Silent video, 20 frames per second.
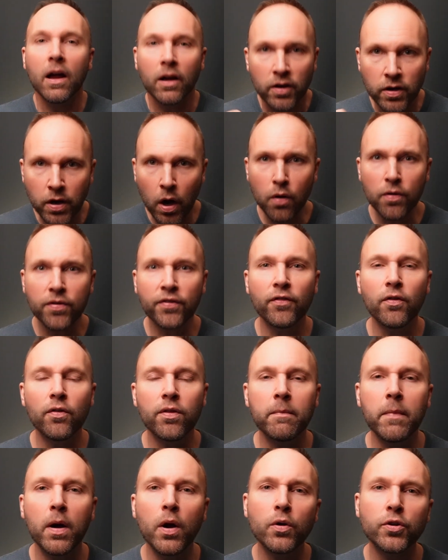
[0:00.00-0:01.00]
Go through the
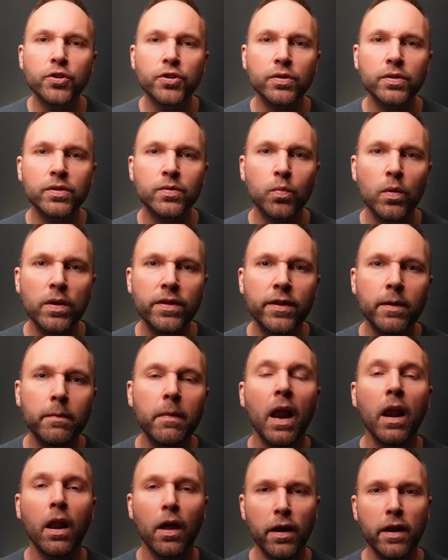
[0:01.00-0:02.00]
motions with them.
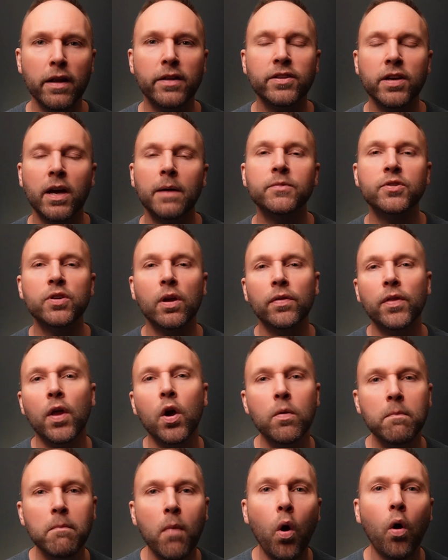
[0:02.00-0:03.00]
A lot of the times you'll
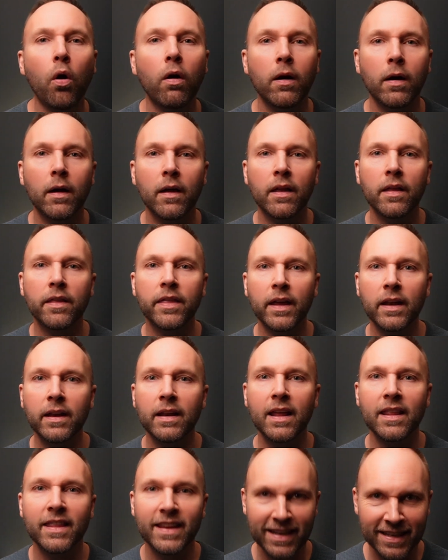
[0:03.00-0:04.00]
know more
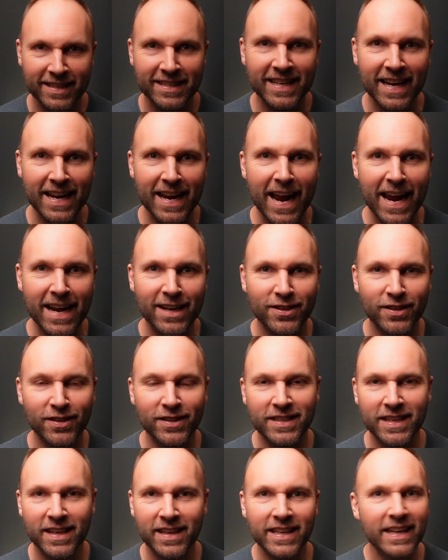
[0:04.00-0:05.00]
than the estate
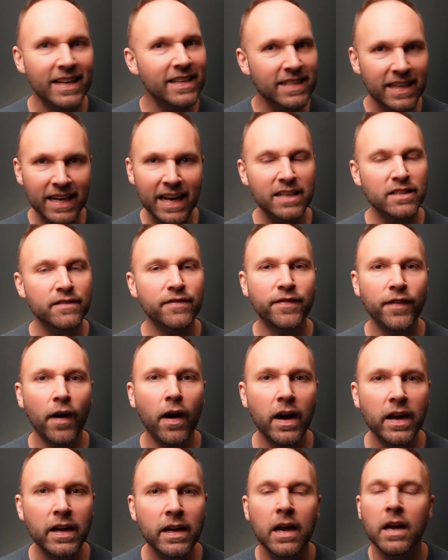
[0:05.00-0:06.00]
agents and things, and that's
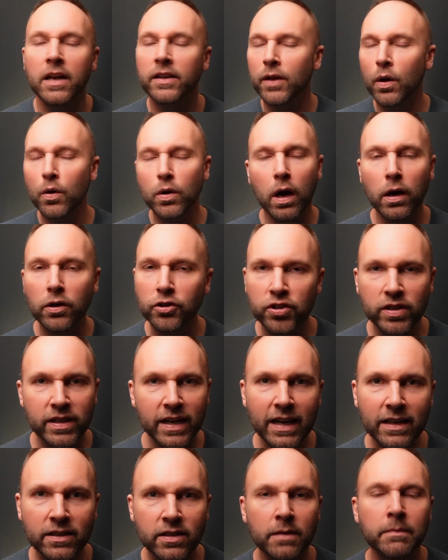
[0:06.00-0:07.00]
fine. Don't
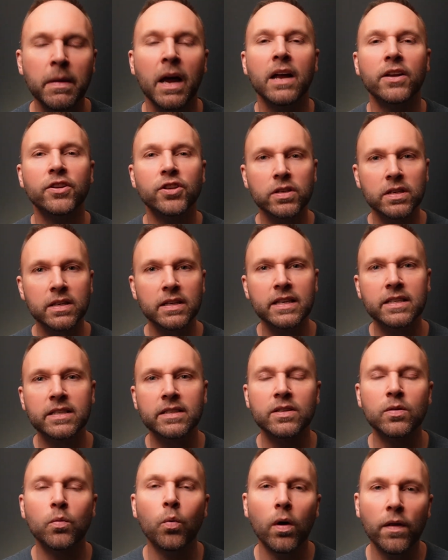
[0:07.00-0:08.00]
contradict them. Just listen
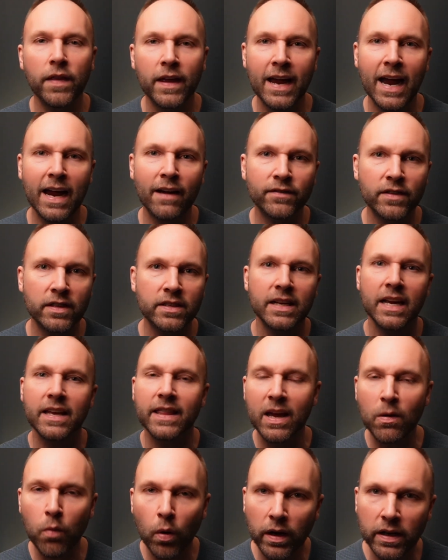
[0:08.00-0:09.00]
to what they have to say.
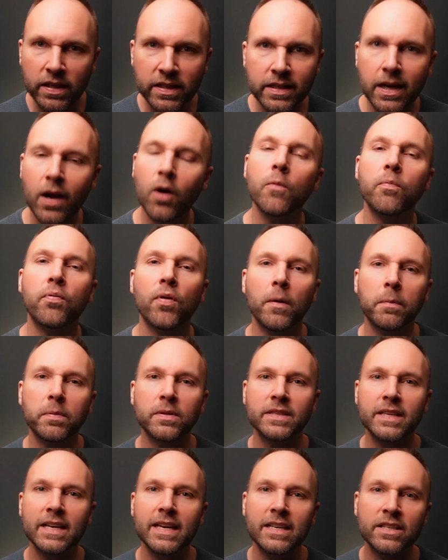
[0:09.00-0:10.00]
They want to sell
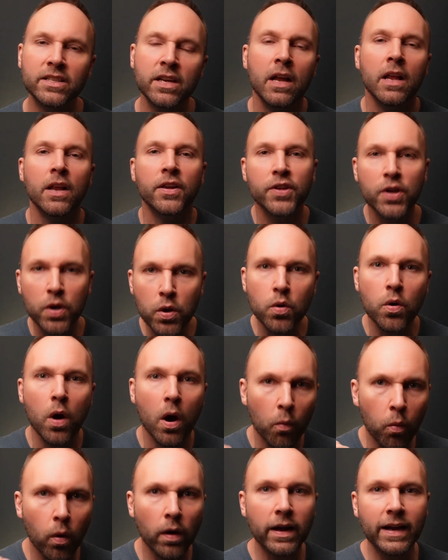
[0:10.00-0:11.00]
properties. You
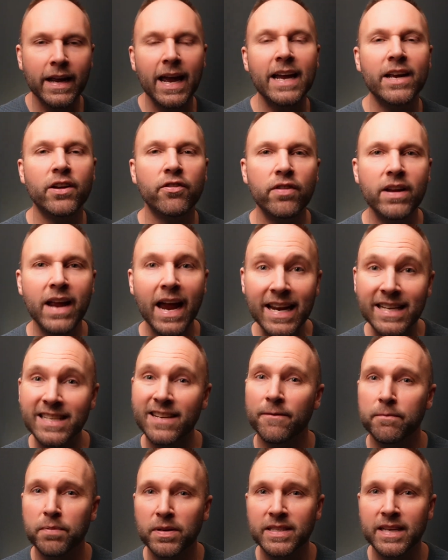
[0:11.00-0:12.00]
want to get
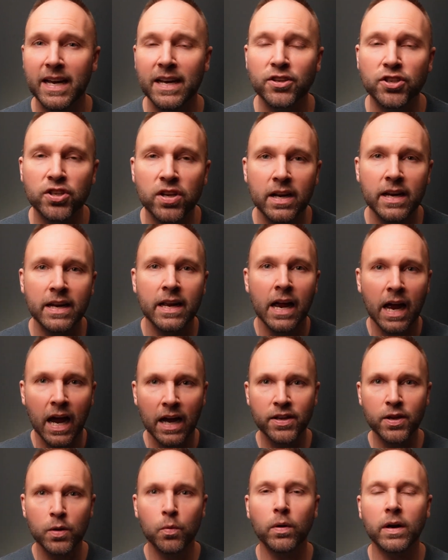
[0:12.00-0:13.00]
creative potentially,
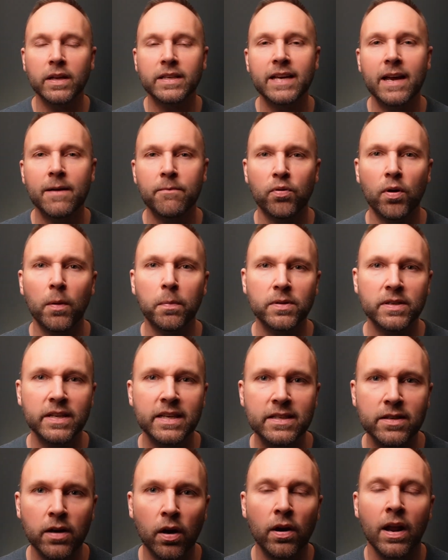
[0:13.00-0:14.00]
and you want to take
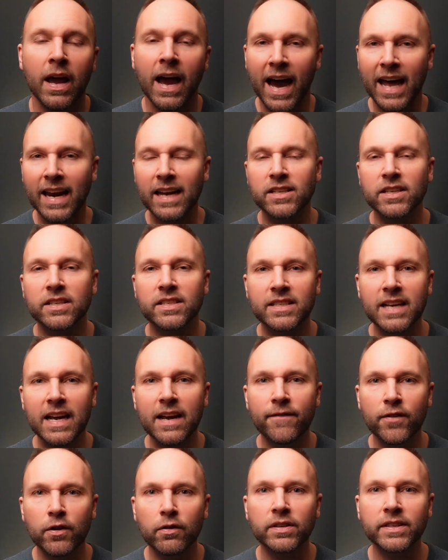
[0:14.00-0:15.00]
properties on. And as I say,
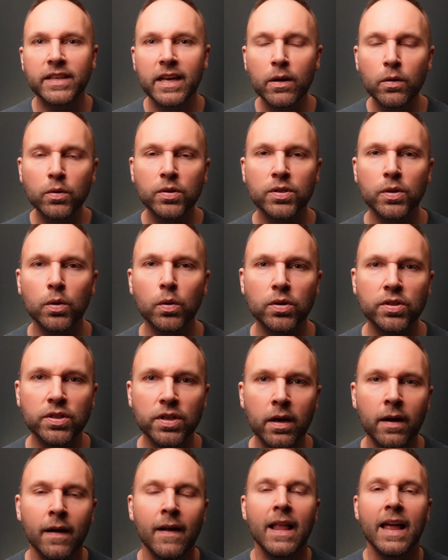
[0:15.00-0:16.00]
if you're a deal
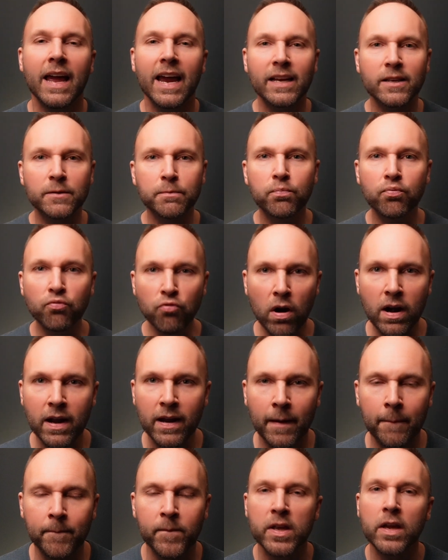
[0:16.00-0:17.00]
sourcer, it's
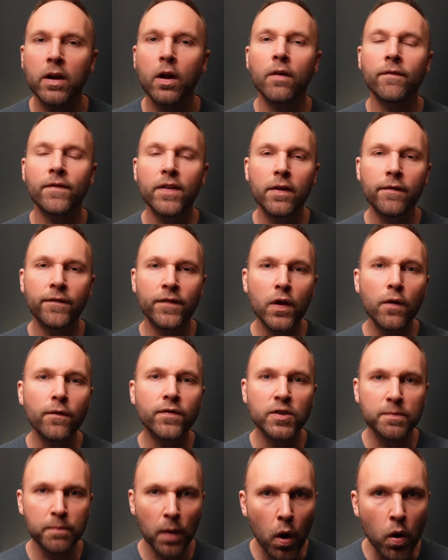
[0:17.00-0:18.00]
brilliant. You know, if you've
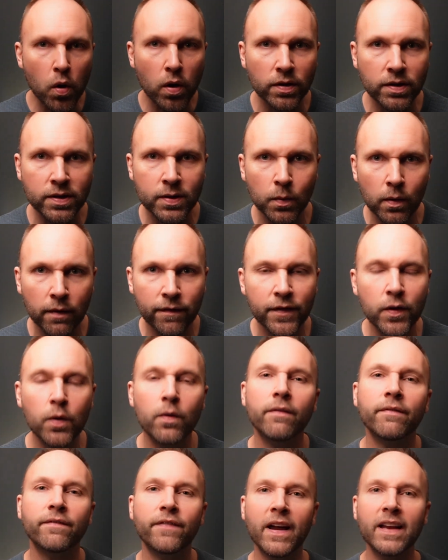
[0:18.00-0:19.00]
spoken to a few
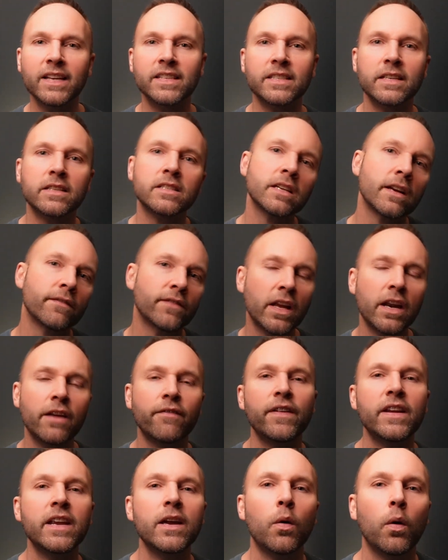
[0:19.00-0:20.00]
investors, and I've done a
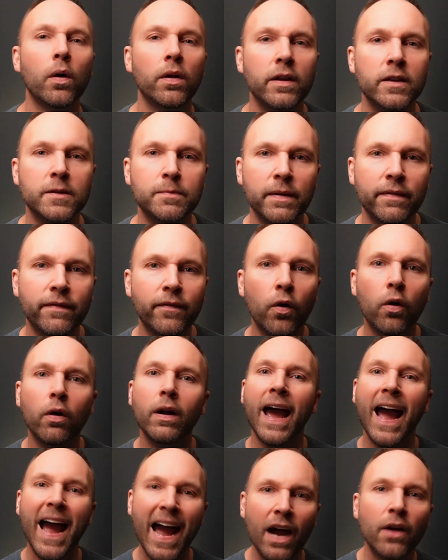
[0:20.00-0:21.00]
video on this before on
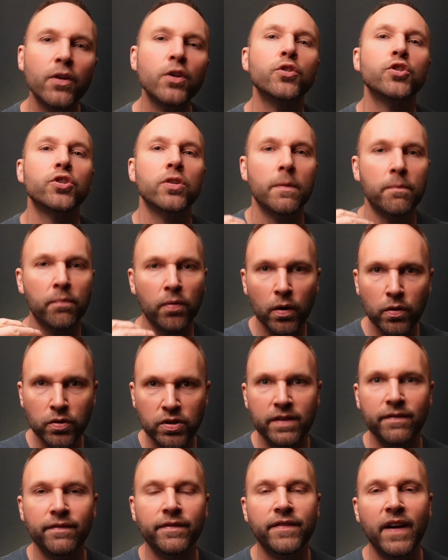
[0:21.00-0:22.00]
how you should
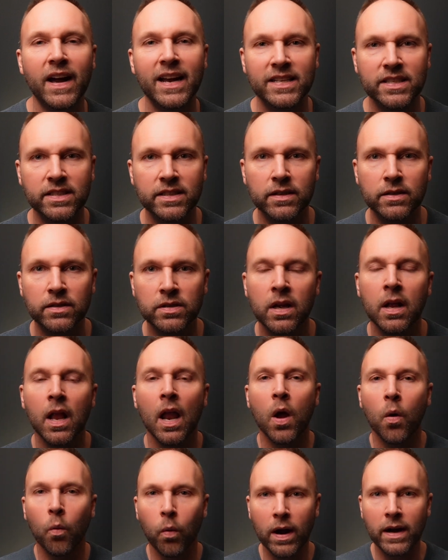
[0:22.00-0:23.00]
approach investors
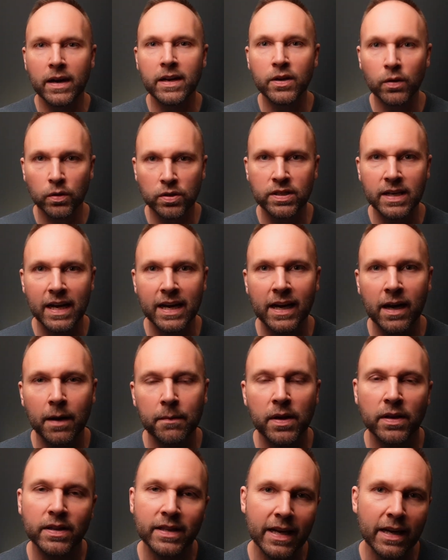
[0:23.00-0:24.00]
when you're setting up
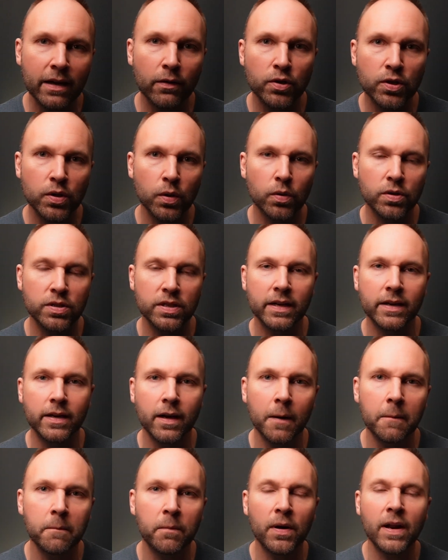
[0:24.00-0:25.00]
your deal sourcing
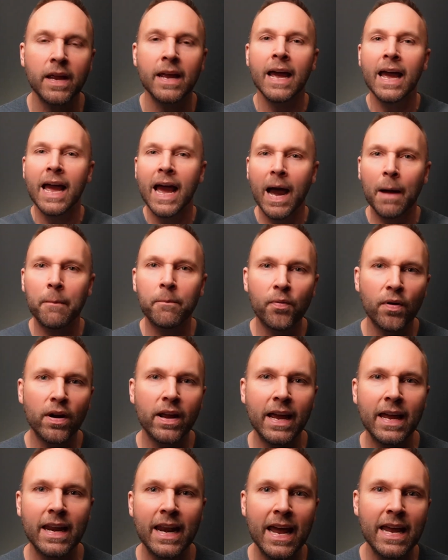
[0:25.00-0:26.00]
company and
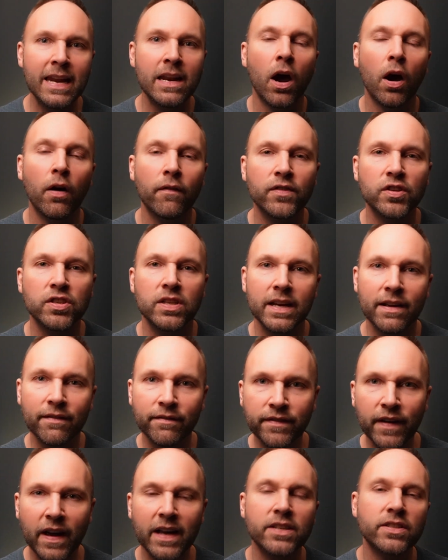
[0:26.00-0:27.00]
bringing in obviously
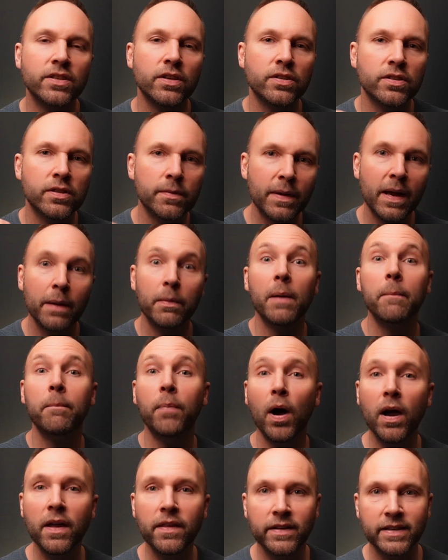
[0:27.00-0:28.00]
investors to be able to
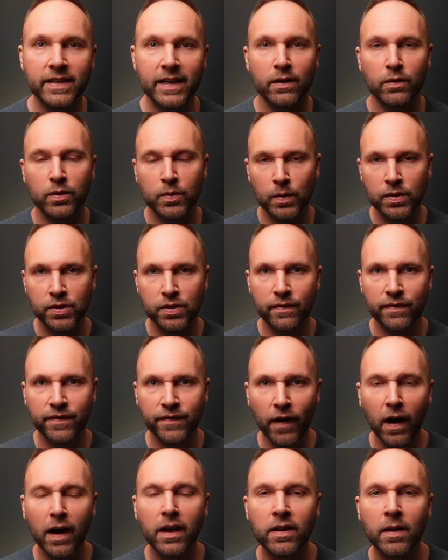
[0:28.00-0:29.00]
buy the deals once you
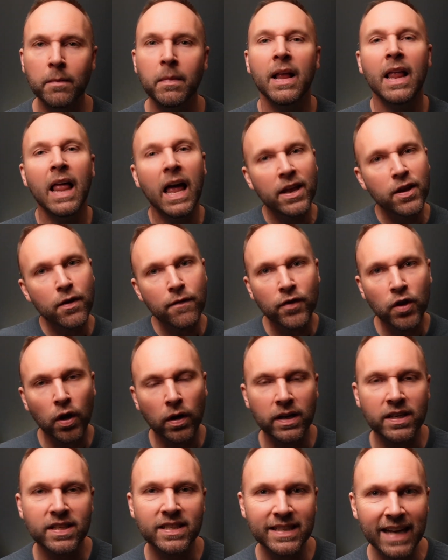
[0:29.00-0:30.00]
find them, you've got
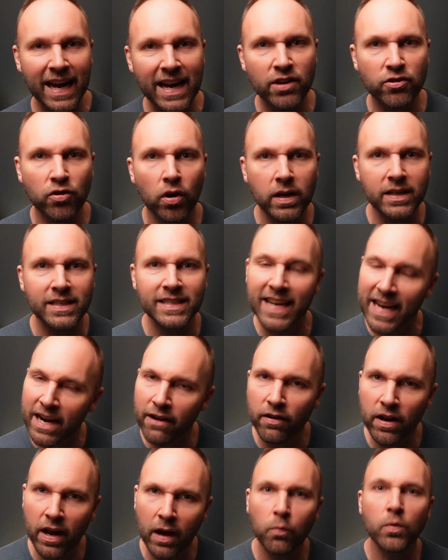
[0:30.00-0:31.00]
to set
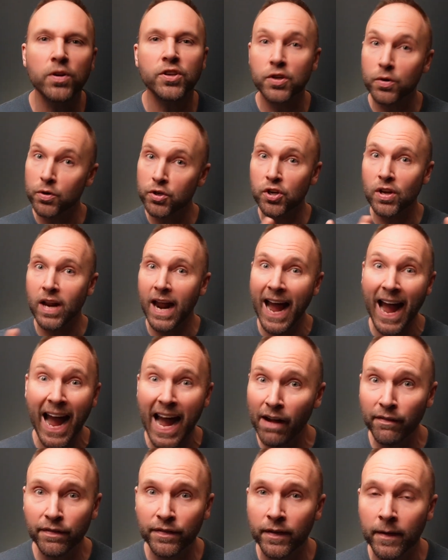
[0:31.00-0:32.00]
criteria, which you should
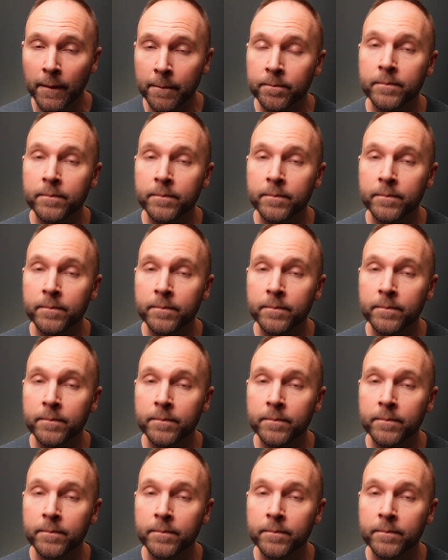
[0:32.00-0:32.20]
have.